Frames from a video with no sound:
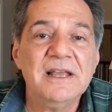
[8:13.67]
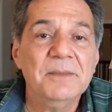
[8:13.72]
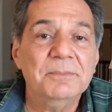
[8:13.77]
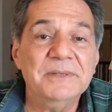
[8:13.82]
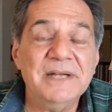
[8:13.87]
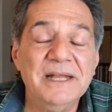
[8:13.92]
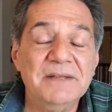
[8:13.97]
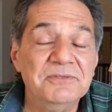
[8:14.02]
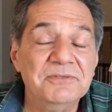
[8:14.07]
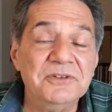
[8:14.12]

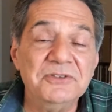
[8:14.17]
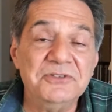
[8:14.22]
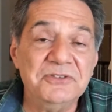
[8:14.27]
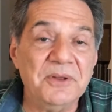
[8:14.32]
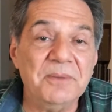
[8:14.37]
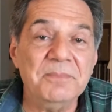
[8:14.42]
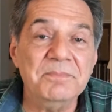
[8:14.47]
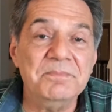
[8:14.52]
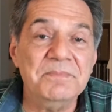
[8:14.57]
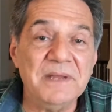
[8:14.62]
But after
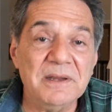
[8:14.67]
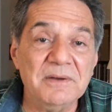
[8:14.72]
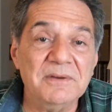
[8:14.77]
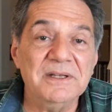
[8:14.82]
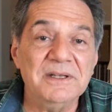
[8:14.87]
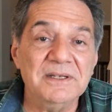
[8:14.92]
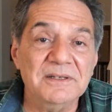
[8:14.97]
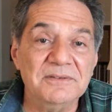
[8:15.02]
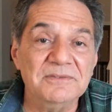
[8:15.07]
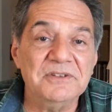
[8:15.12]
some
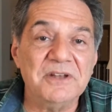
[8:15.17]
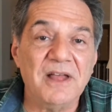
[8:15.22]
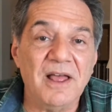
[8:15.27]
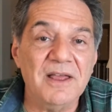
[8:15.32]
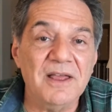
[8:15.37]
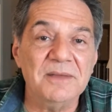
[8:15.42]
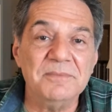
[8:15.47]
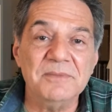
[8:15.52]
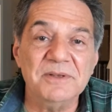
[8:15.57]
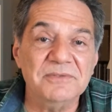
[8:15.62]
period of time,